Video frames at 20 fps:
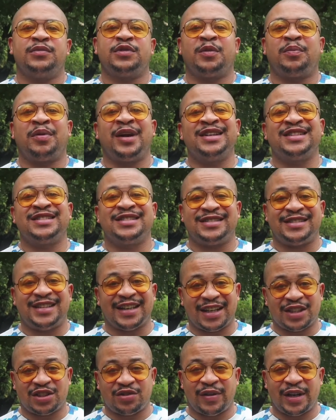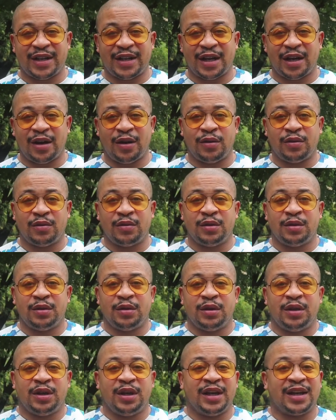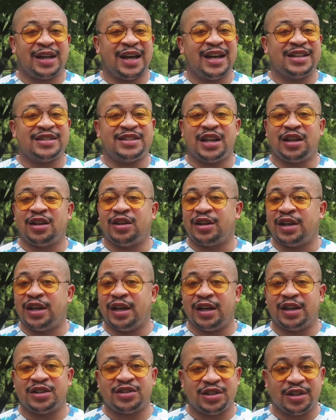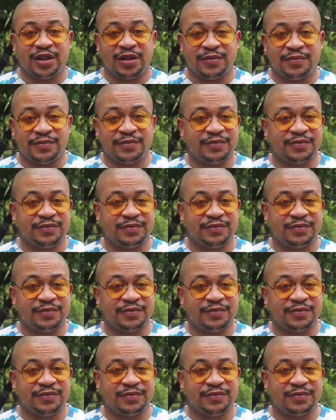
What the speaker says: the price of tickets right now. And guys, take a look here, let's see it.